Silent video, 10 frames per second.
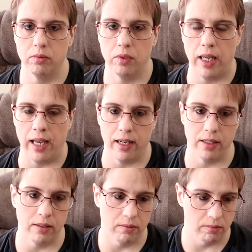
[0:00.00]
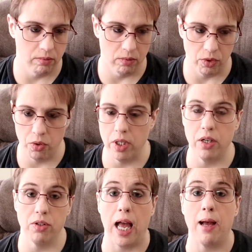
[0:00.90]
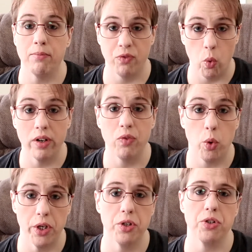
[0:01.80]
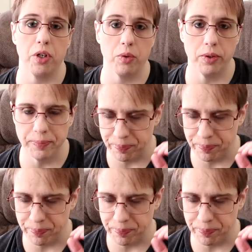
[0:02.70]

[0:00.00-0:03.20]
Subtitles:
and through the years, I'm 44 years old,